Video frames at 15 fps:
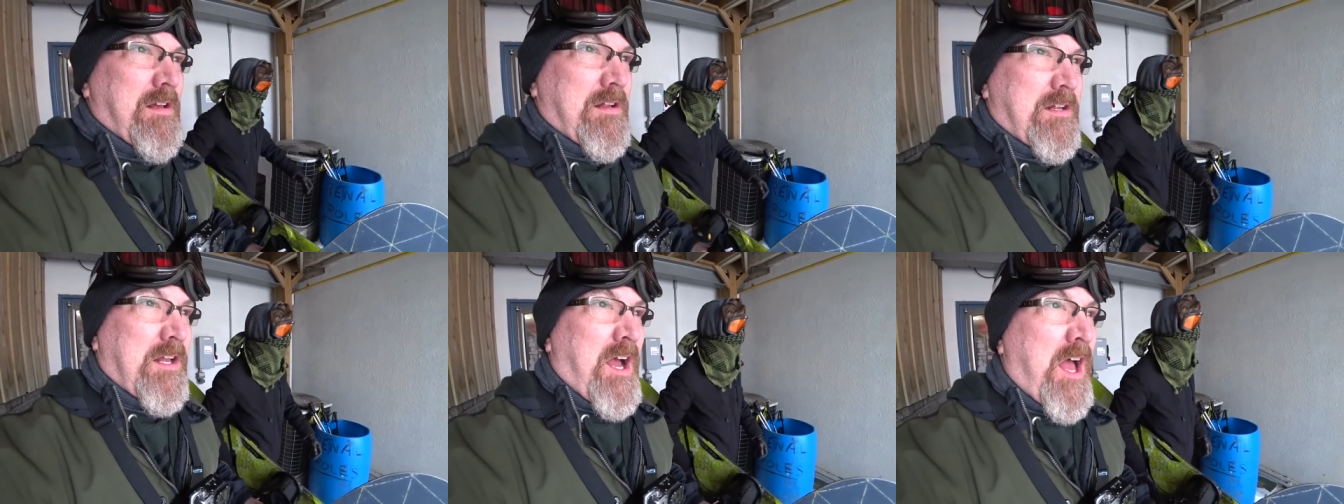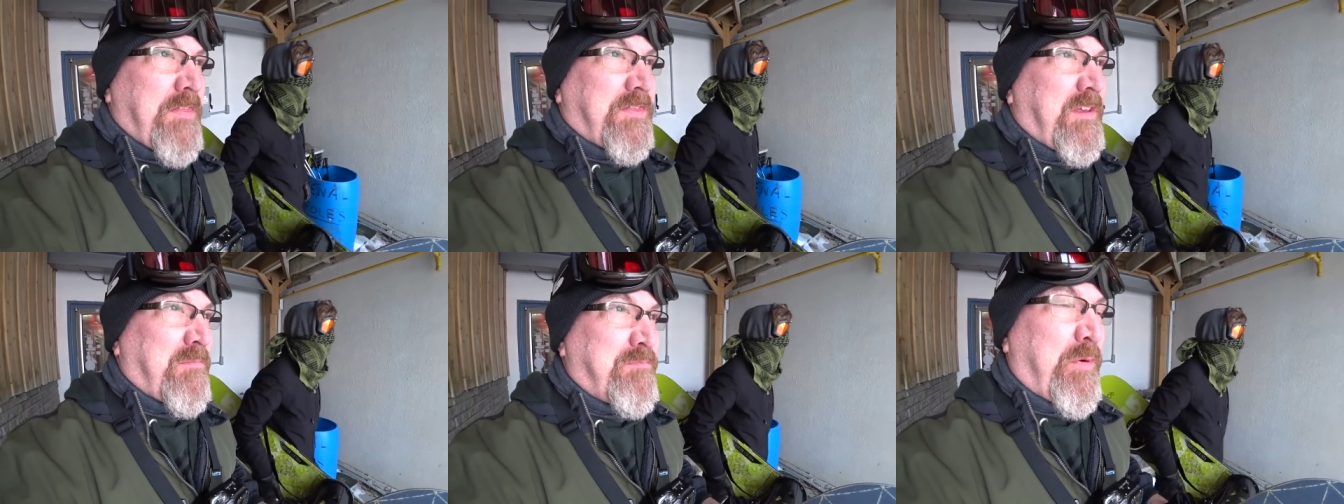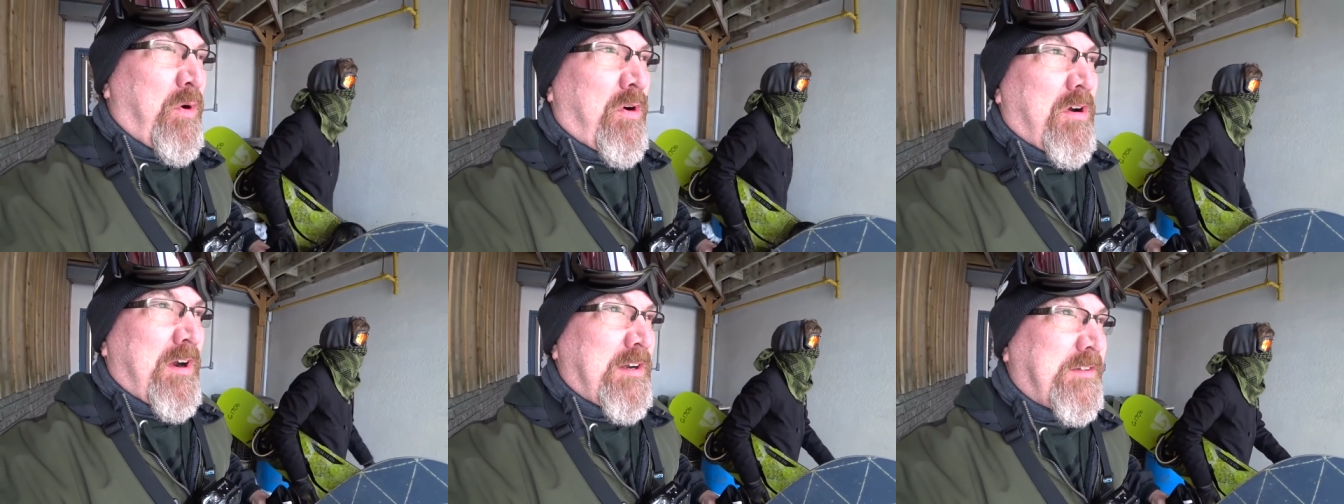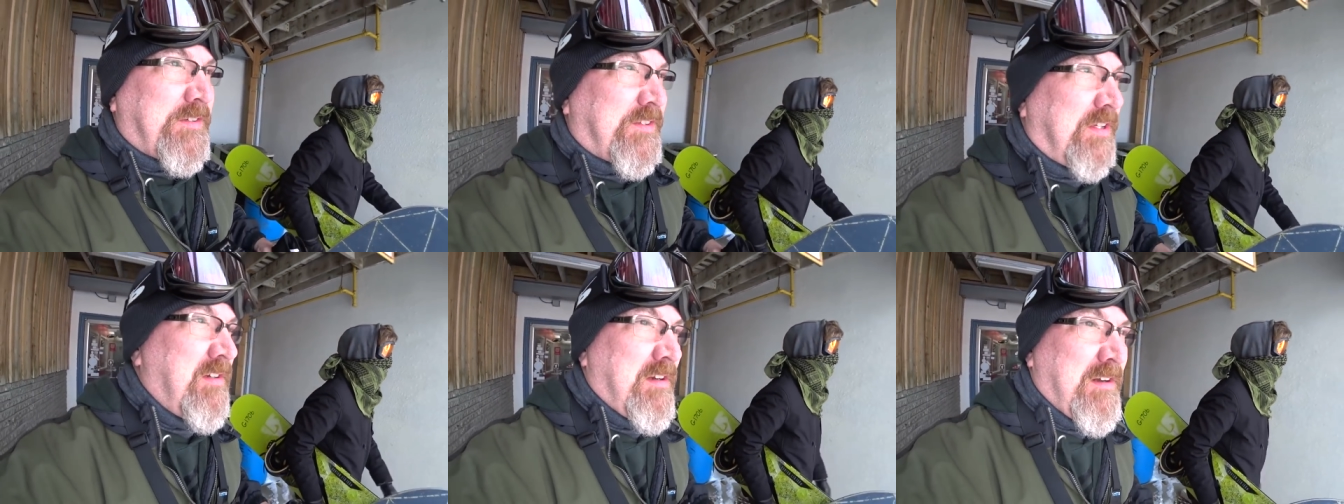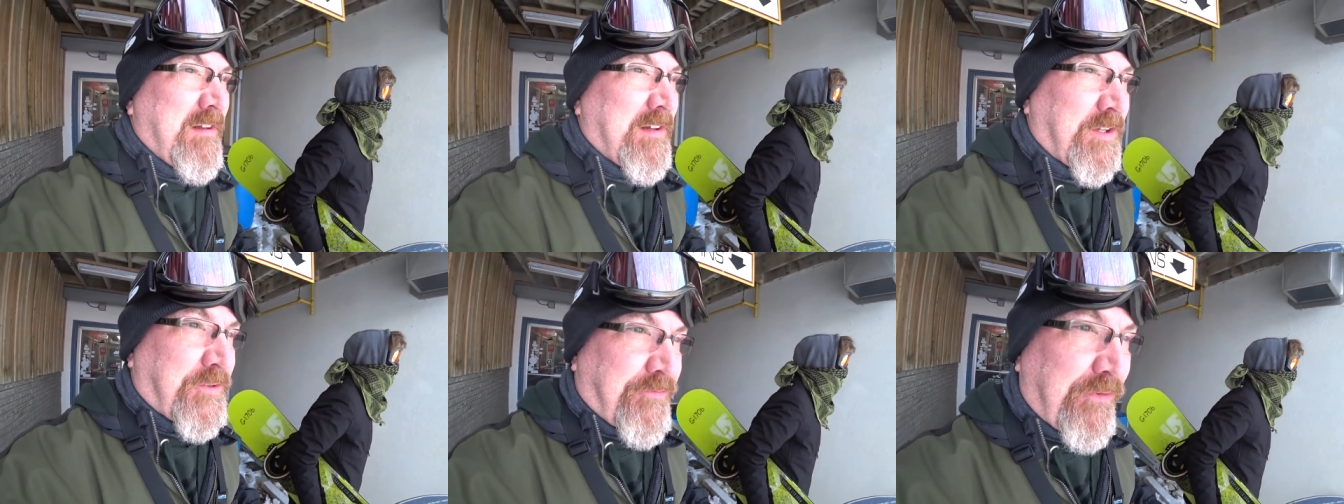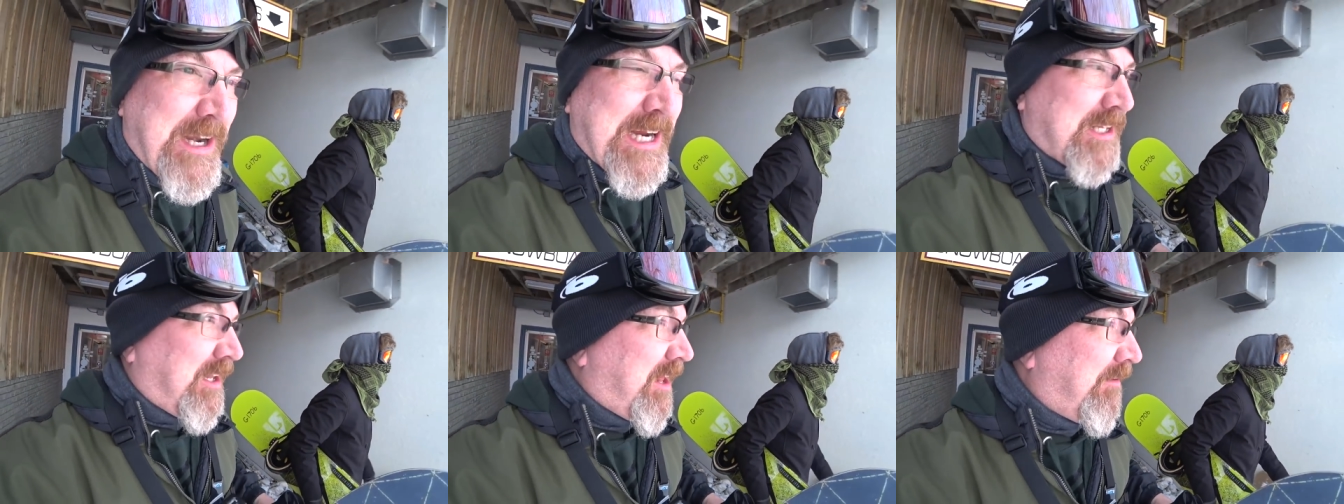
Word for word: That was so unnatural. What did you